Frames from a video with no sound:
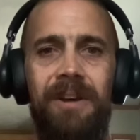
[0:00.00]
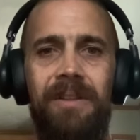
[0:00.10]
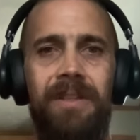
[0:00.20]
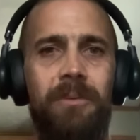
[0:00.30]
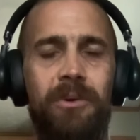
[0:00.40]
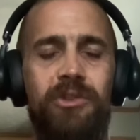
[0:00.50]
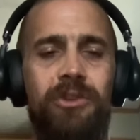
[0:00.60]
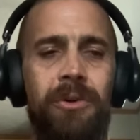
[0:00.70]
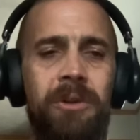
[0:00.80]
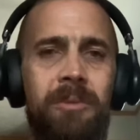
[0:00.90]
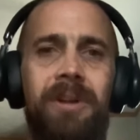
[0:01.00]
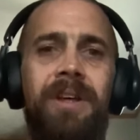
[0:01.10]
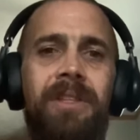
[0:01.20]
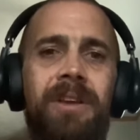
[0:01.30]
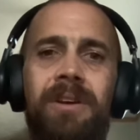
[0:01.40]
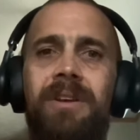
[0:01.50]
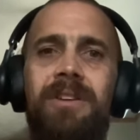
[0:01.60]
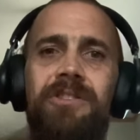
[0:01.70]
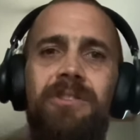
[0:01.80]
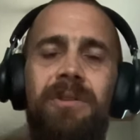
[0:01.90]
They will show you but nothing
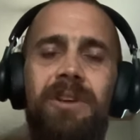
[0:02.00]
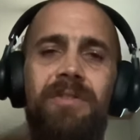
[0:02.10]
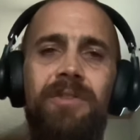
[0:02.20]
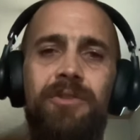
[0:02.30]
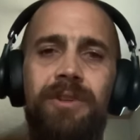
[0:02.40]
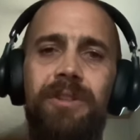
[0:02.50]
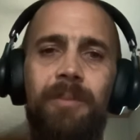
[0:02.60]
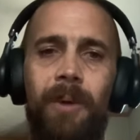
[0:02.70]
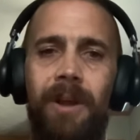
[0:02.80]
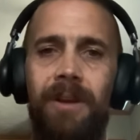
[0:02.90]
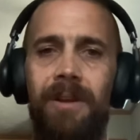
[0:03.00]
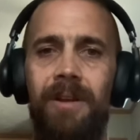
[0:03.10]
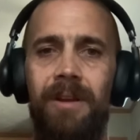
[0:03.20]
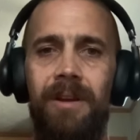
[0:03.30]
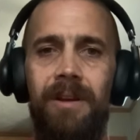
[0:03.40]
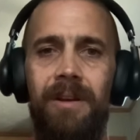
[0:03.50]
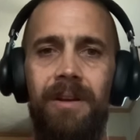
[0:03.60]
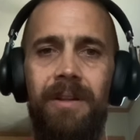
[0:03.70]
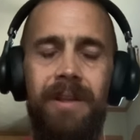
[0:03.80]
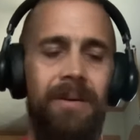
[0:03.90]
unconditional love if you treat them right.
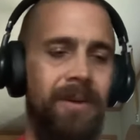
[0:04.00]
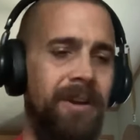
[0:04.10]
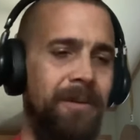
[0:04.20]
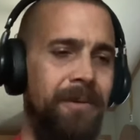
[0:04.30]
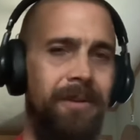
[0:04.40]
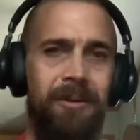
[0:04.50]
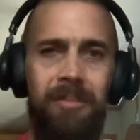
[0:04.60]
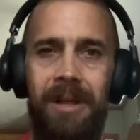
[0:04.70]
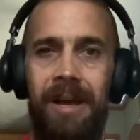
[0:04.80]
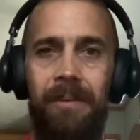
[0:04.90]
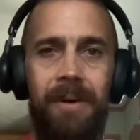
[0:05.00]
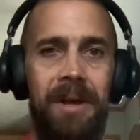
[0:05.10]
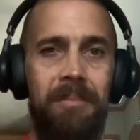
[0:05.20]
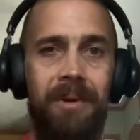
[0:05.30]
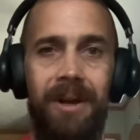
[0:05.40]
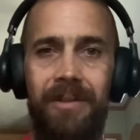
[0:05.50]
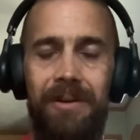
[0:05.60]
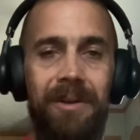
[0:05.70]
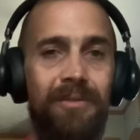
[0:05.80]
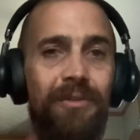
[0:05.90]
They don't care whether you're black, white, brown. They
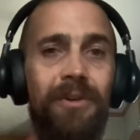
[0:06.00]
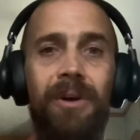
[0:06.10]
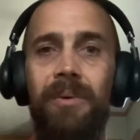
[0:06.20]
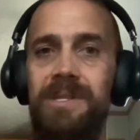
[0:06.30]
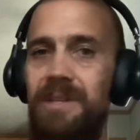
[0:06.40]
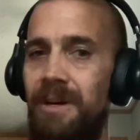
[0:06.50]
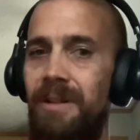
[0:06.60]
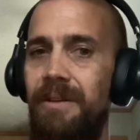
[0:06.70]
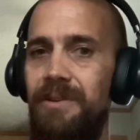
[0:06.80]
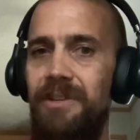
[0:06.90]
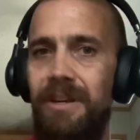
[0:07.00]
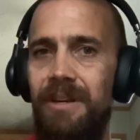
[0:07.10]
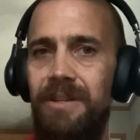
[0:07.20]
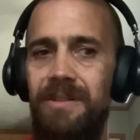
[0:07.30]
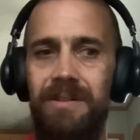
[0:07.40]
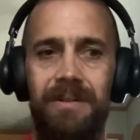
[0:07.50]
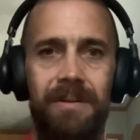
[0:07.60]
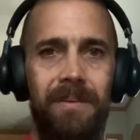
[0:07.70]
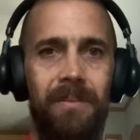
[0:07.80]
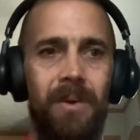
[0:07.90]
don't give a fuck what color your skin is,
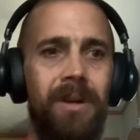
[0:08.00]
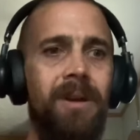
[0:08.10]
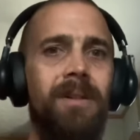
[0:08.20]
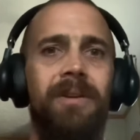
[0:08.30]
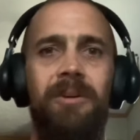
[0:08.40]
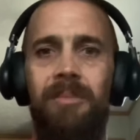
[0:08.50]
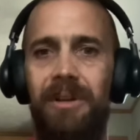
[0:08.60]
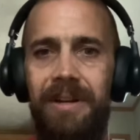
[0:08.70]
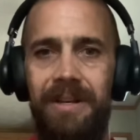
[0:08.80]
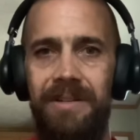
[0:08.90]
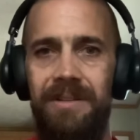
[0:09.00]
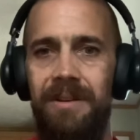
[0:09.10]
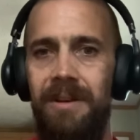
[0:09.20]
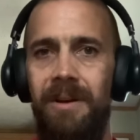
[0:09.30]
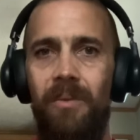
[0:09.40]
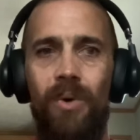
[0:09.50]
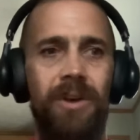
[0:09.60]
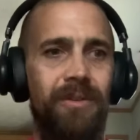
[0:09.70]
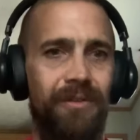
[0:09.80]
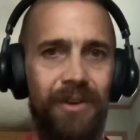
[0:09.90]
what color your blood is,
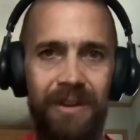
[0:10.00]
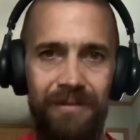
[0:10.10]
what your fucking